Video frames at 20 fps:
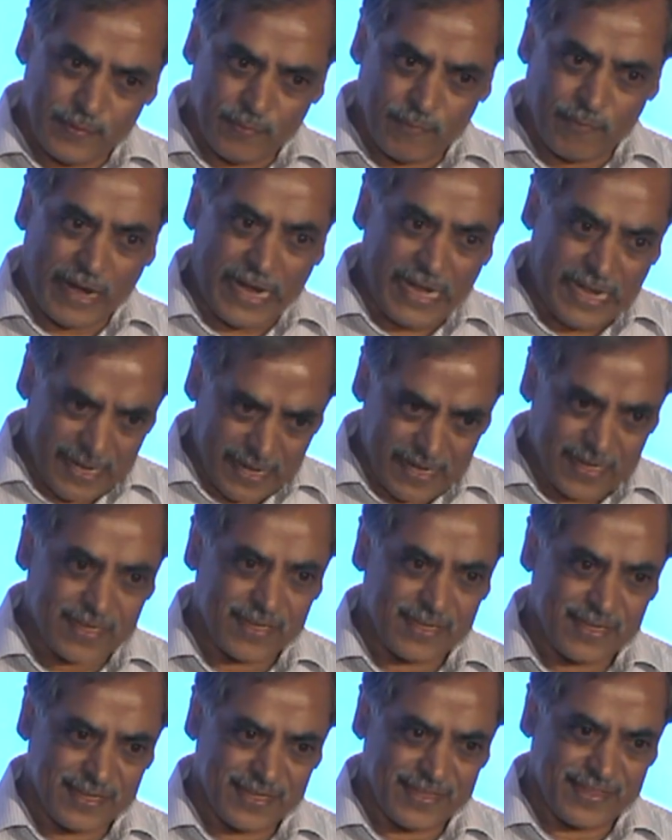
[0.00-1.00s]
wind
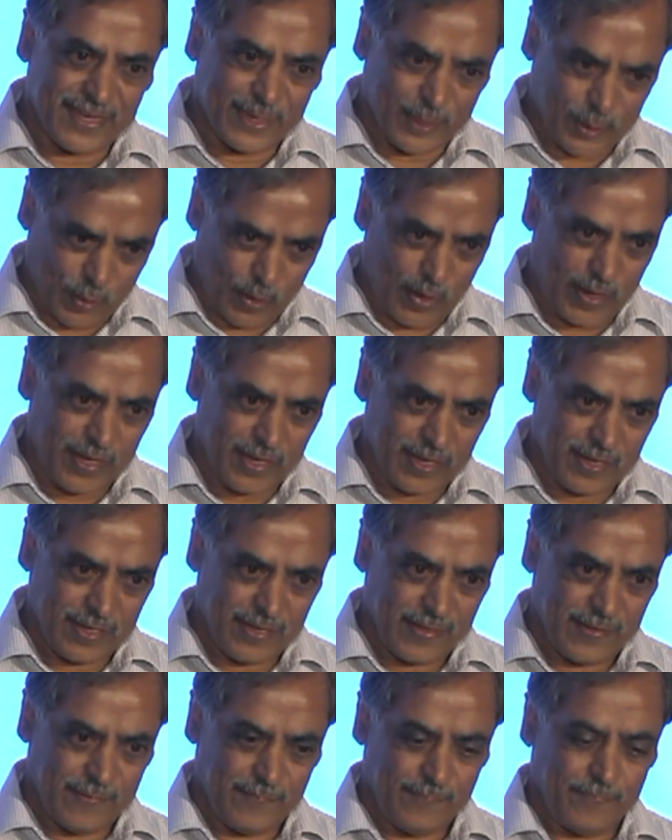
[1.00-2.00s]
the toy,
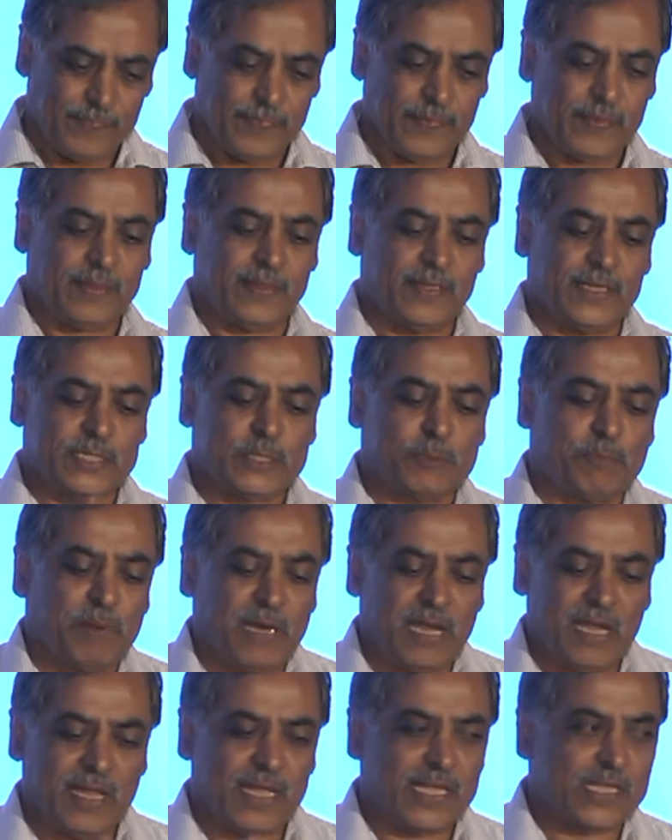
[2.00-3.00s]
the
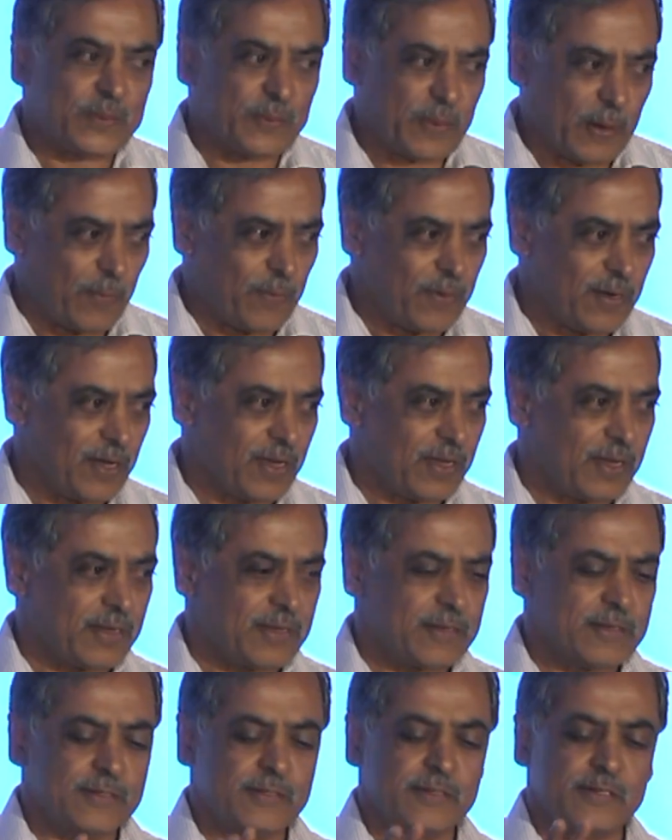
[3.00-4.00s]
spring is wound,
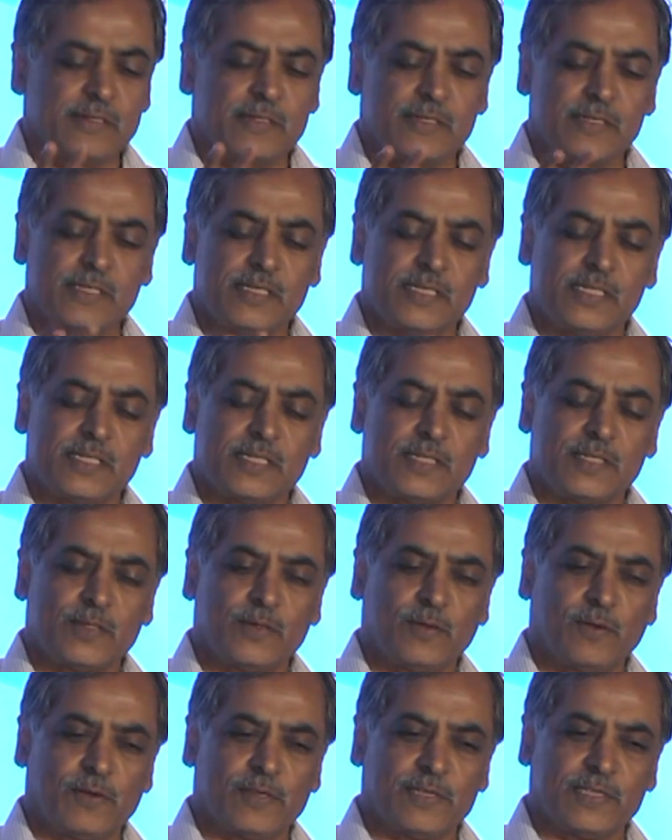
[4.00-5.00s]
it
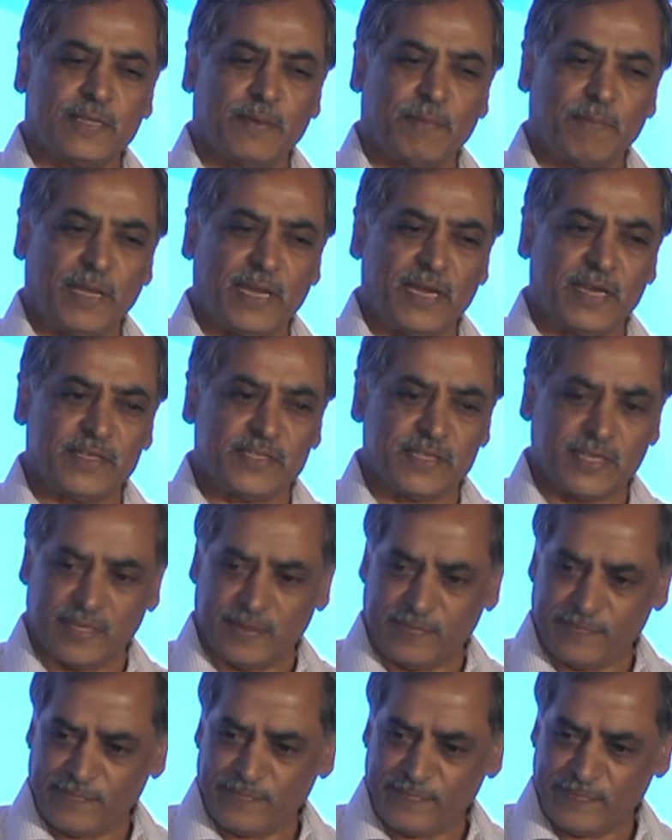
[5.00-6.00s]
stores some energy.
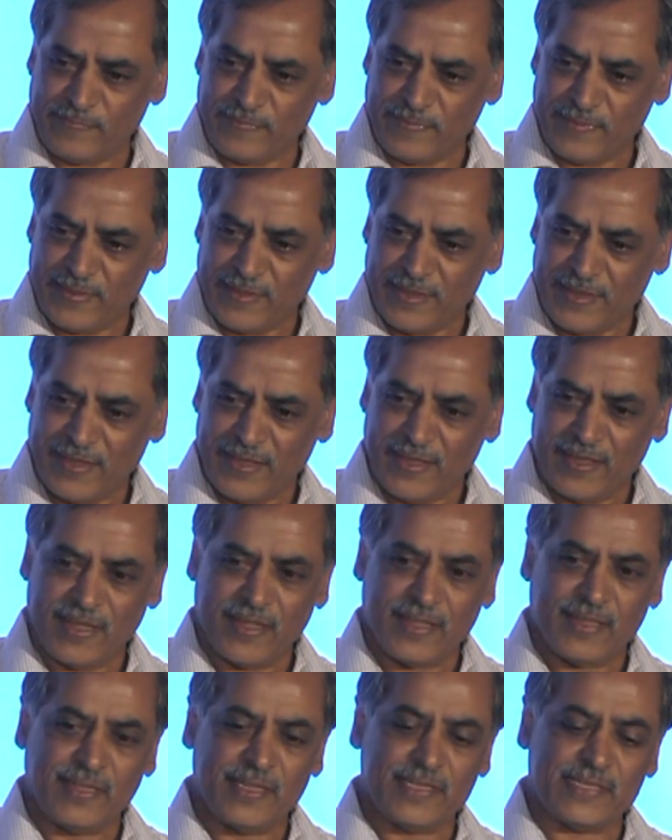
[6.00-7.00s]

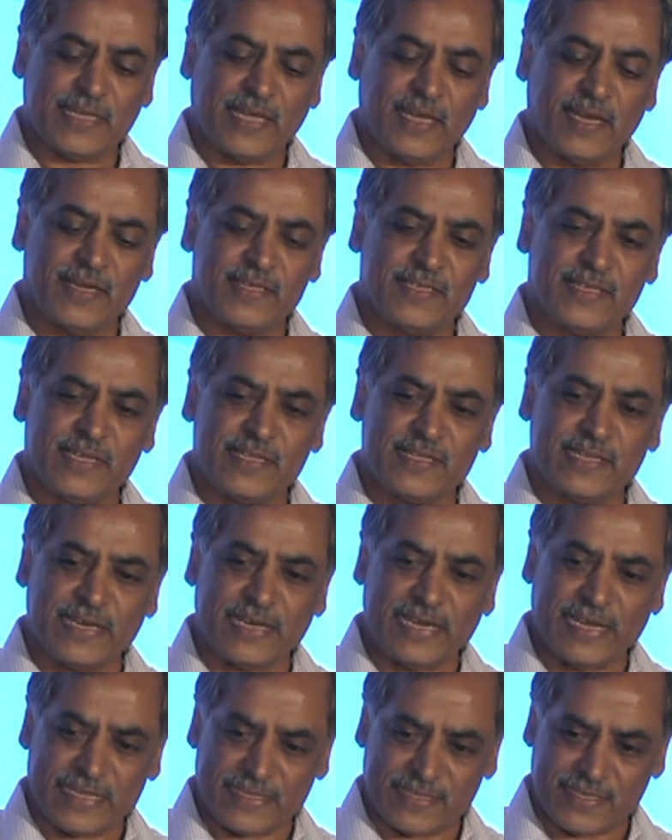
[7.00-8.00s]
This energy is
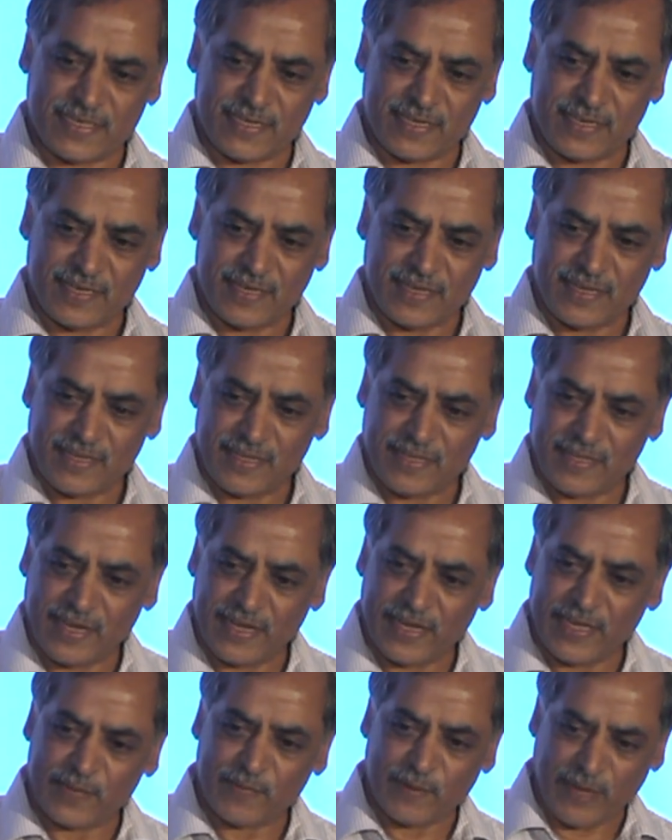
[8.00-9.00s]
released.
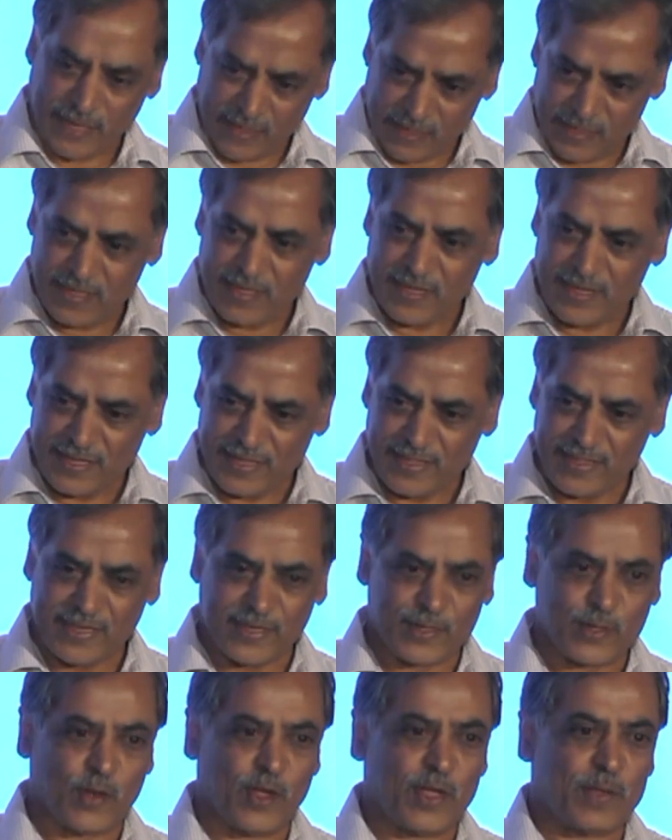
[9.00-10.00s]
That is why the
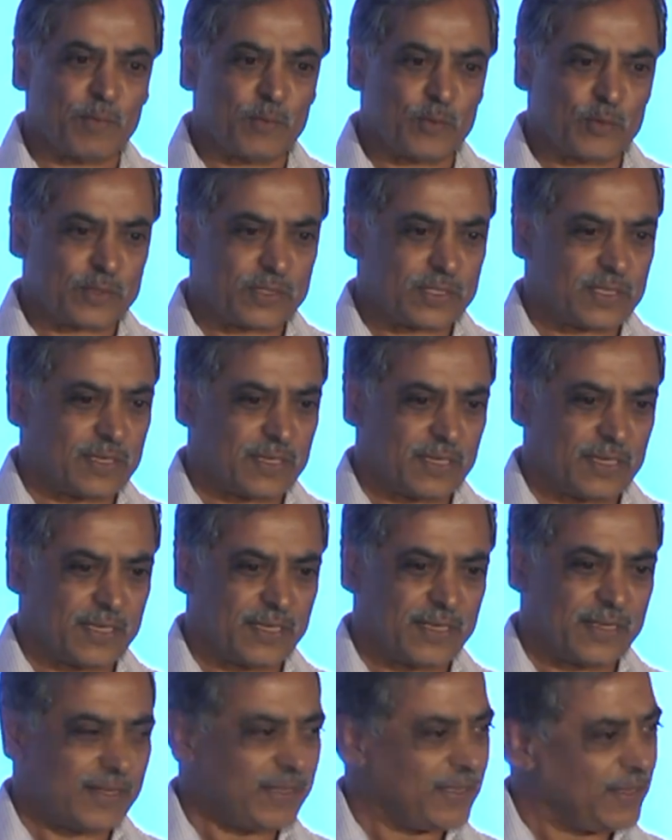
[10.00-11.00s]
toy moves.
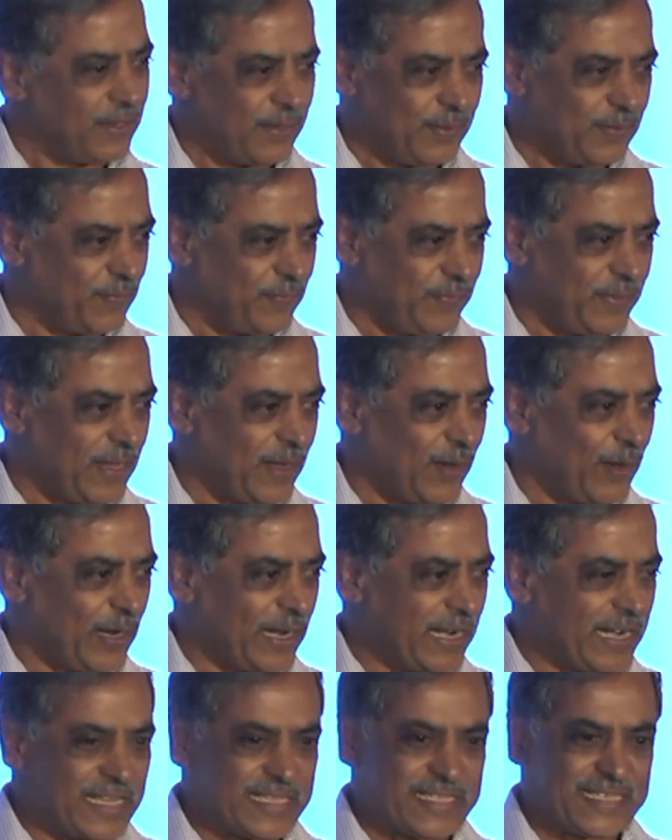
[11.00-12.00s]
We all
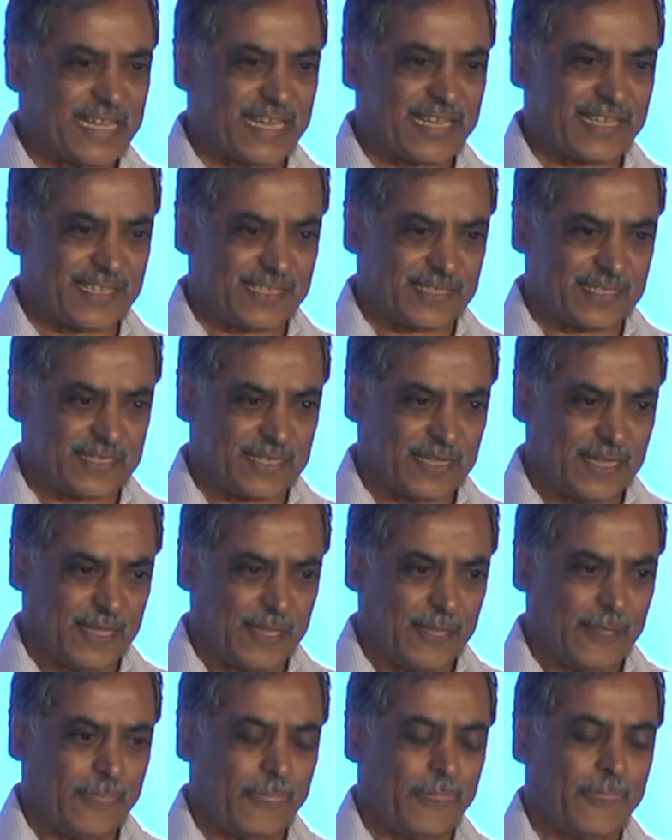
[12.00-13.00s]
understand this.
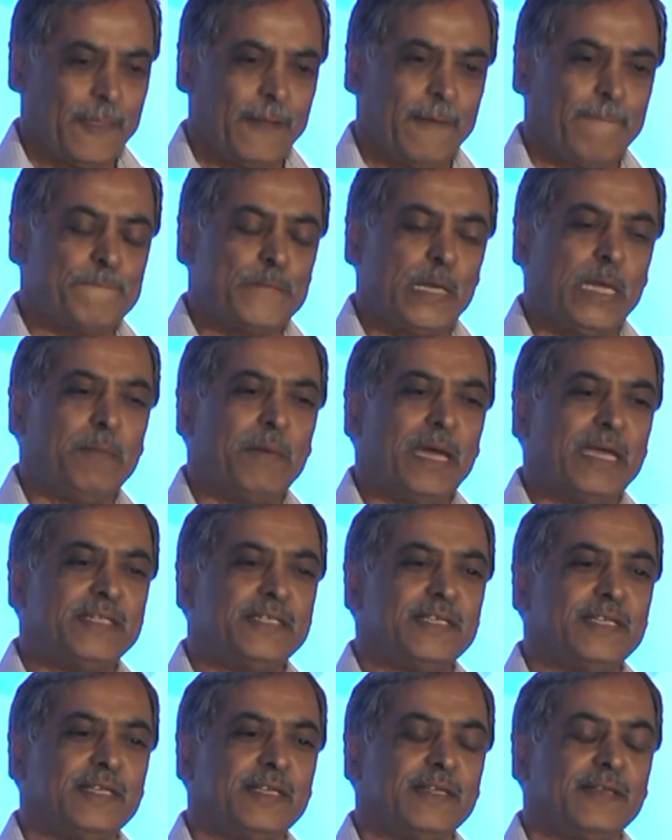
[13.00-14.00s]

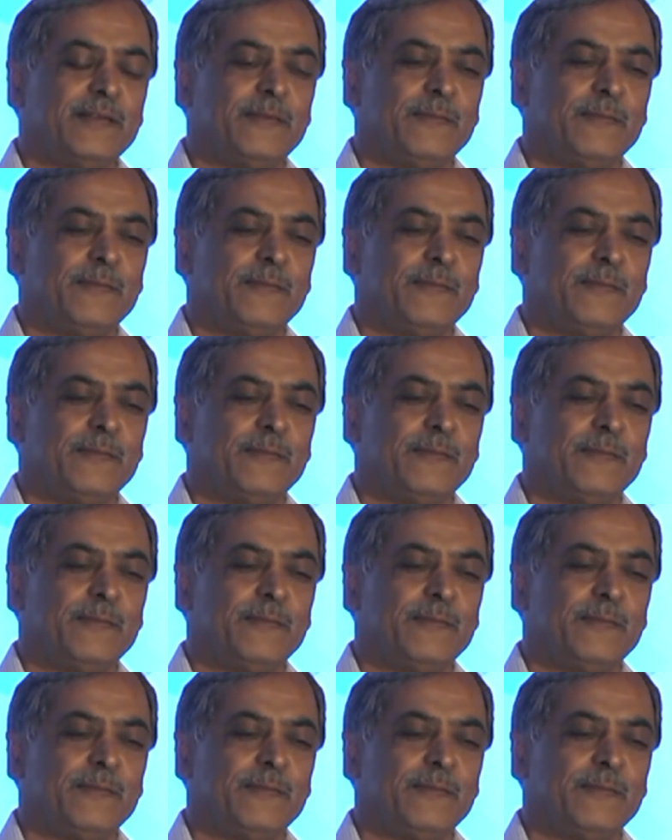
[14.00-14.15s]
Imagine